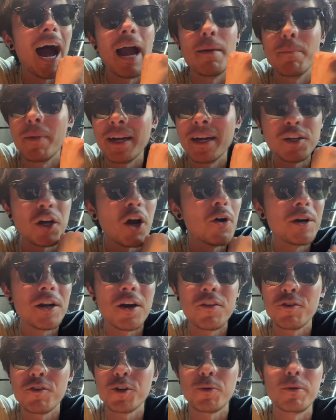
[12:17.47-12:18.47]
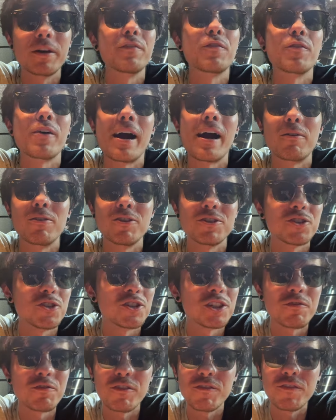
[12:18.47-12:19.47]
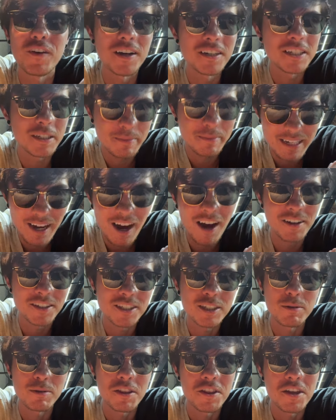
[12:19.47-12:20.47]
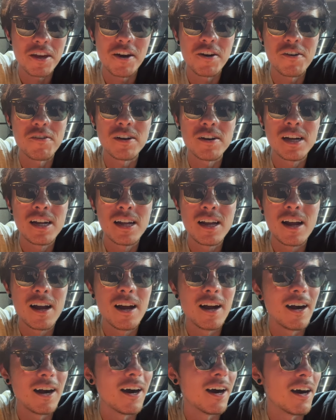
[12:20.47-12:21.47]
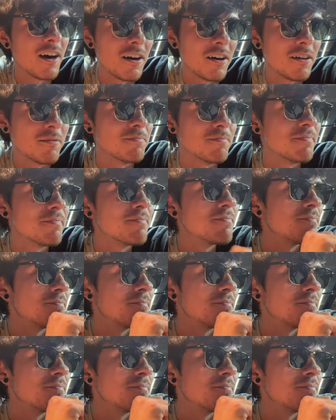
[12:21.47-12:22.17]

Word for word: I might go another 24 hours just for fun, to be honest with you. Um,